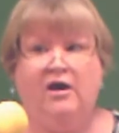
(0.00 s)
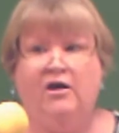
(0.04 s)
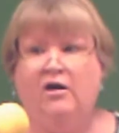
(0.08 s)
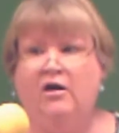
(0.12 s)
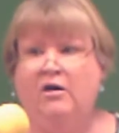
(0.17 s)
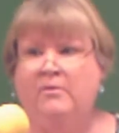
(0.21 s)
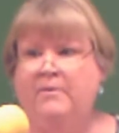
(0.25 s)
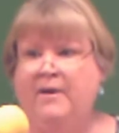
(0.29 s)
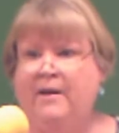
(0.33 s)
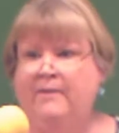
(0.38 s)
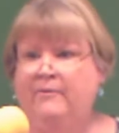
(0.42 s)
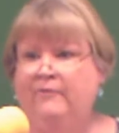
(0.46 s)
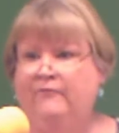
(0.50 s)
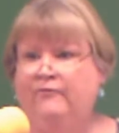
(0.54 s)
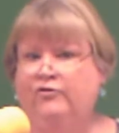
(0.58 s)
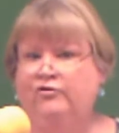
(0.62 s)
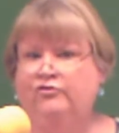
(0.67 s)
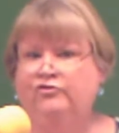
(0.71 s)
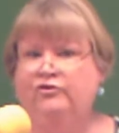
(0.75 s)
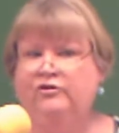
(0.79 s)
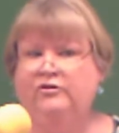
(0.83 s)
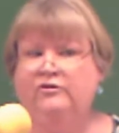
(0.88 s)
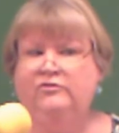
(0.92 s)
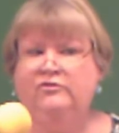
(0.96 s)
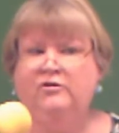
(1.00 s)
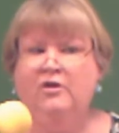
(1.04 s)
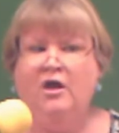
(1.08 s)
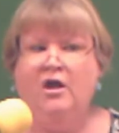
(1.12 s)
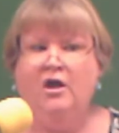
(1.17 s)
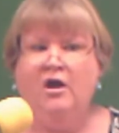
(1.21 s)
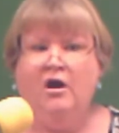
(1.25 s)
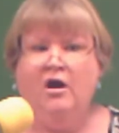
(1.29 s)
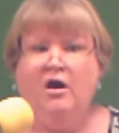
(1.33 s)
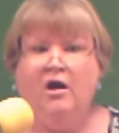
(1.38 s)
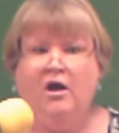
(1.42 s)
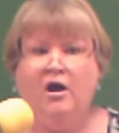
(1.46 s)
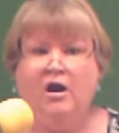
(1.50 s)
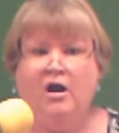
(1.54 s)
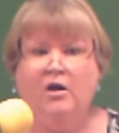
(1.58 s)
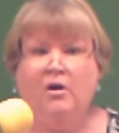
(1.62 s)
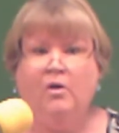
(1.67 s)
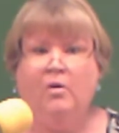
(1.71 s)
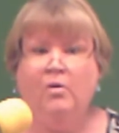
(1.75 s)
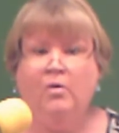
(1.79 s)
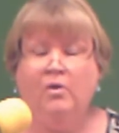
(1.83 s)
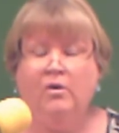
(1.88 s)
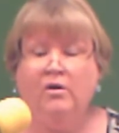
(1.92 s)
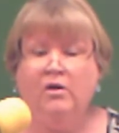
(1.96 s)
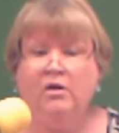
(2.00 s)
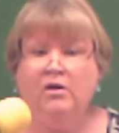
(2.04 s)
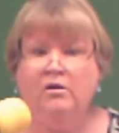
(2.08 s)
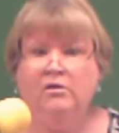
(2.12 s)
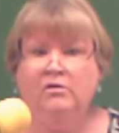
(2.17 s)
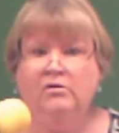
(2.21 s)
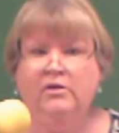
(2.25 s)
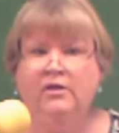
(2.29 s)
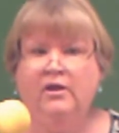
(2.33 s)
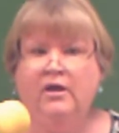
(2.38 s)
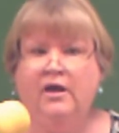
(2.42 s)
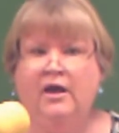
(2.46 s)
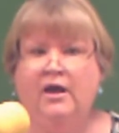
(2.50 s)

All Bible verses are oral,